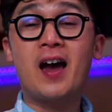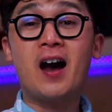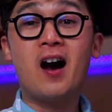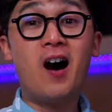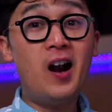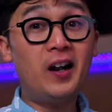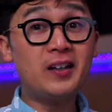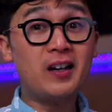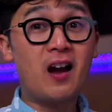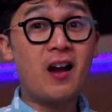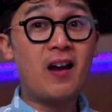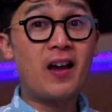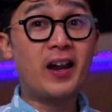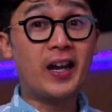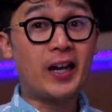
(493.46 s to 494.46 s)
arc
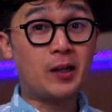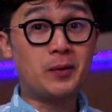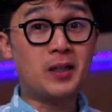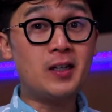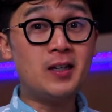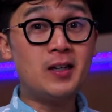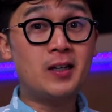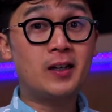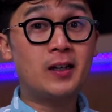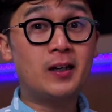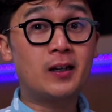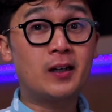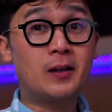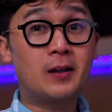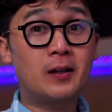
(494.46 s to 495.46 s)
AB
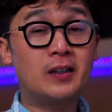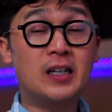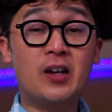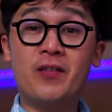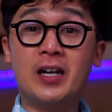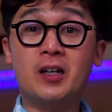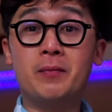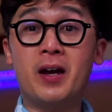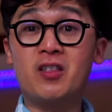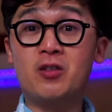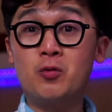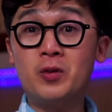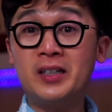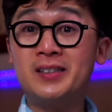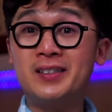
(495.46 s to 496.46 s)
divided by
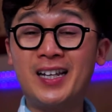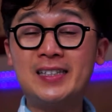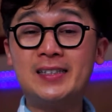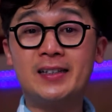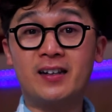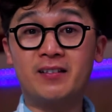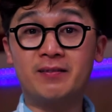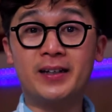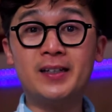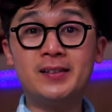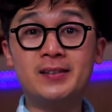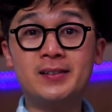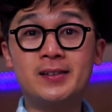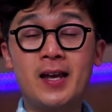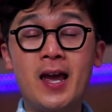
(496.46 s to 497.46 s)
360
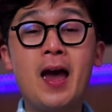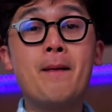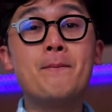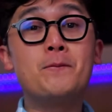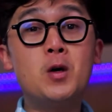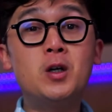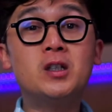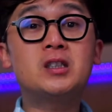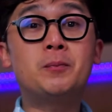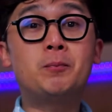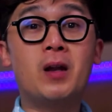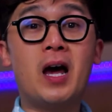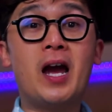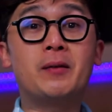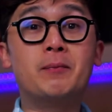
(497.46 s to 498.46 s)
degrees
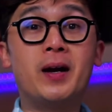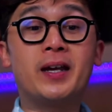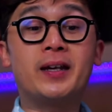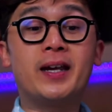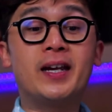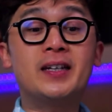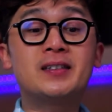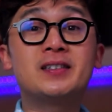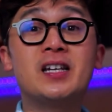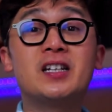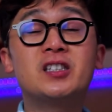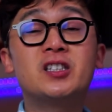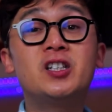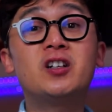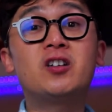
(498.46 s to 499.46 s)
multiplied by its
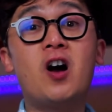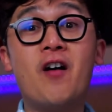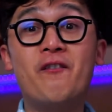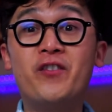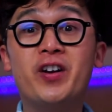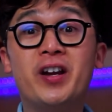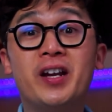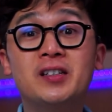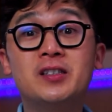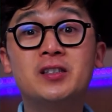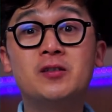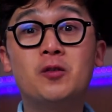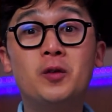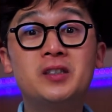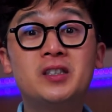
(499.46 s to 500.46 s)
circumference,
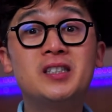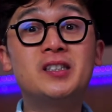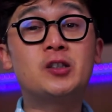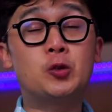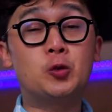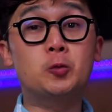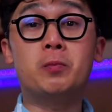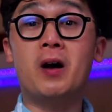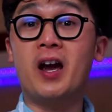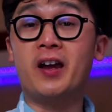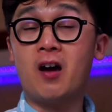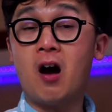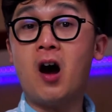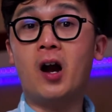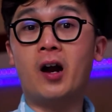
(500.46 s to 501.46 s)
which is 2 pi
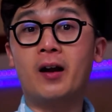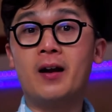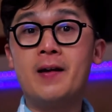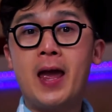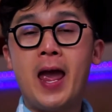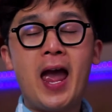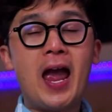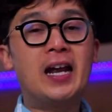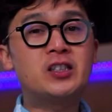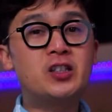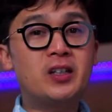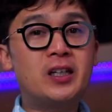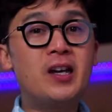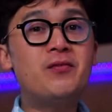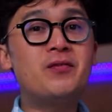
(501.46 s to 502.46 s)
r. And to
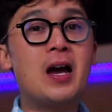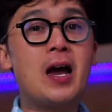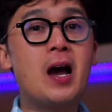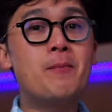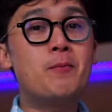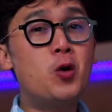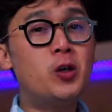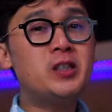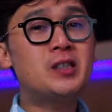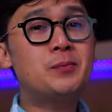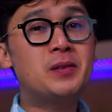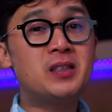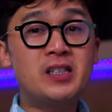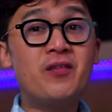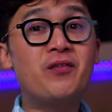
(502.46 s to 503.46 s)
give a more
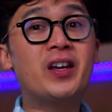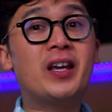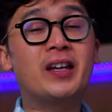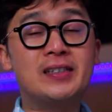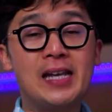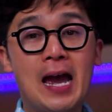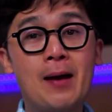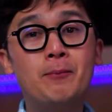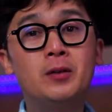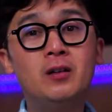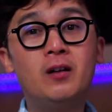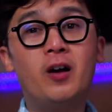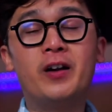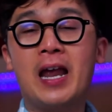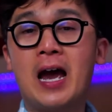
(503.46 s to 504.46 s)
specific
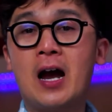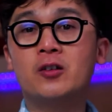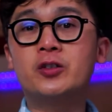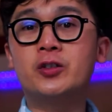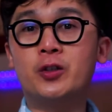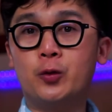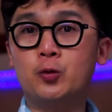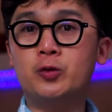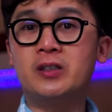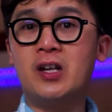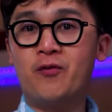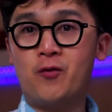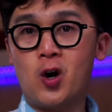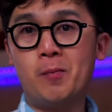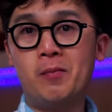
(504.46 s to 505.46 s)
example on how to use the
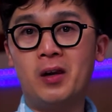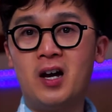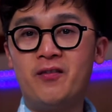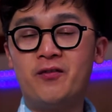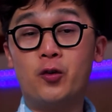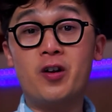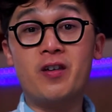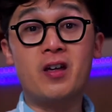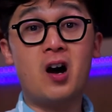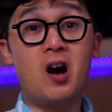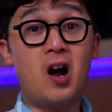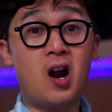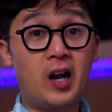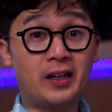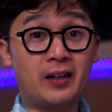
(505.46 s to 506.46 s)
formula for the
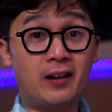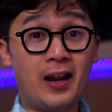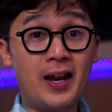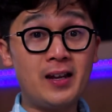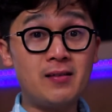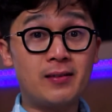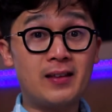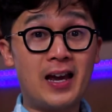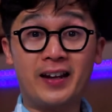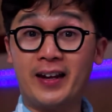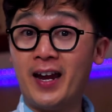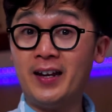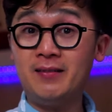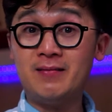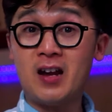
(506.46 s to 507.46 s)
arc length,
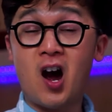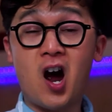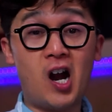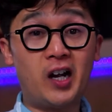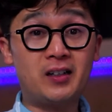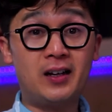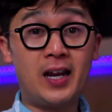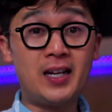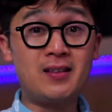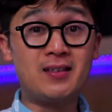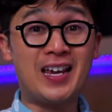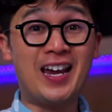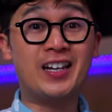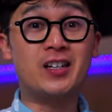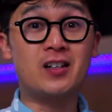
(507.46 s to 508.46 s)
again, arc length
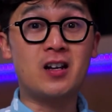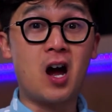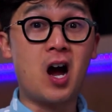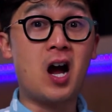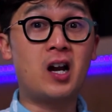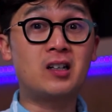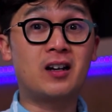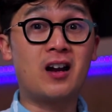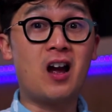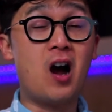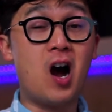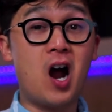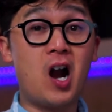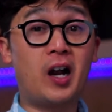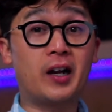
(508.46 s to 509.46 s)
and not
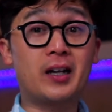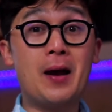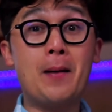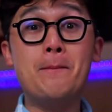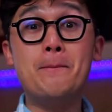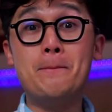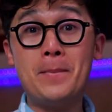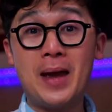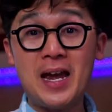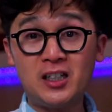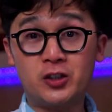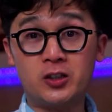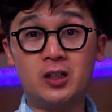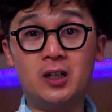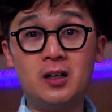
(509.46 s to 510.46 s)
arc
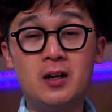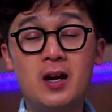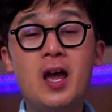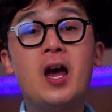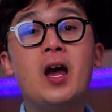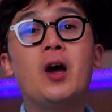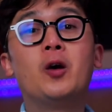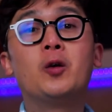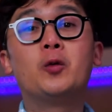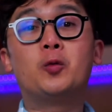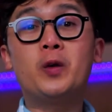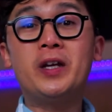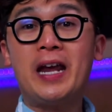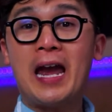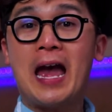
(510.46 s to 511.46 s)
measure,
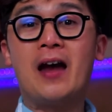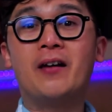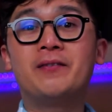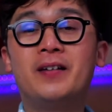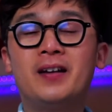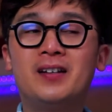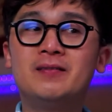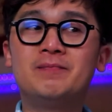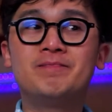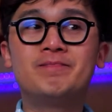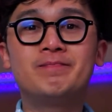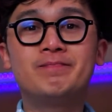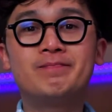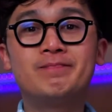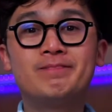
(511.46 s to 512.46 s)
we have
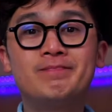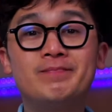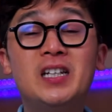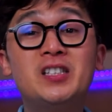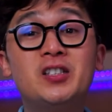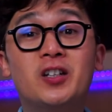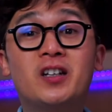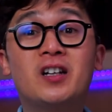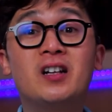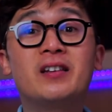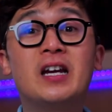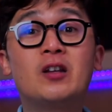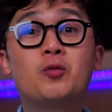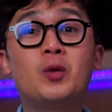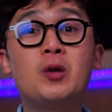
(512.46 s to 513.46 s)
the circle
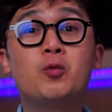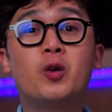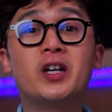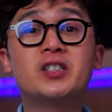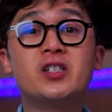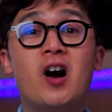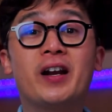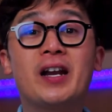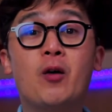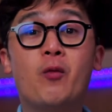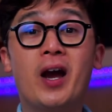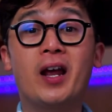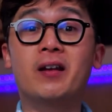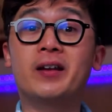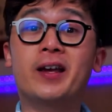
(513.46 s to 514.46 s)
that we worked on a
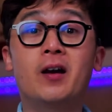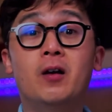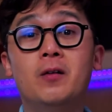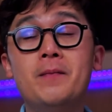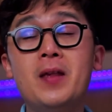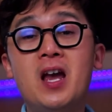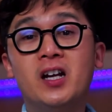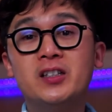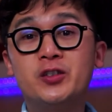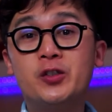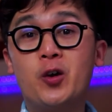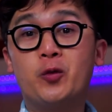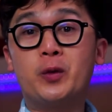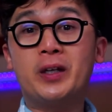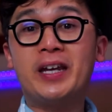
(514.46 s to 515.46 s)
while ago. So
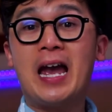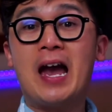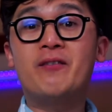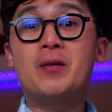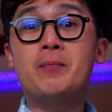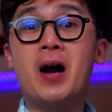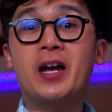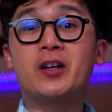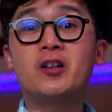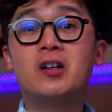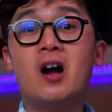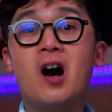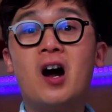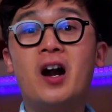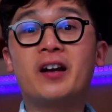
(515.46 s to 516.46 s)
we have a minor
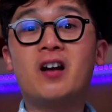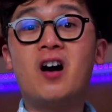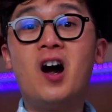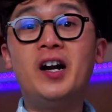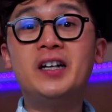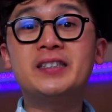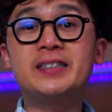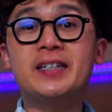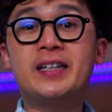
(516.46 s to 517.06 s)
arc RT,